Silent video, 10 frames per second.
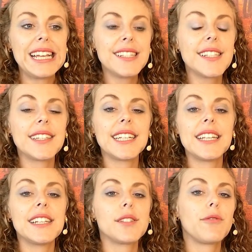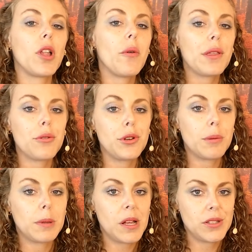insulin is flowing through your
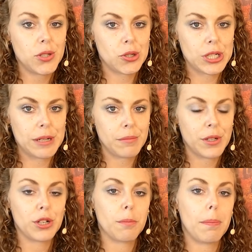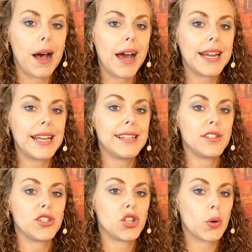bloodstream, your body
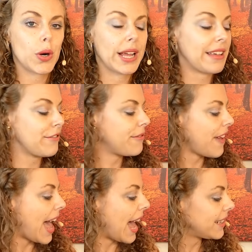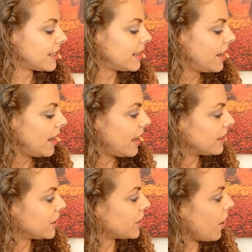is storing fat.
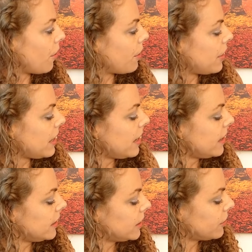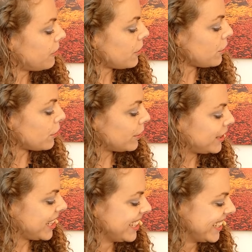And so, these foods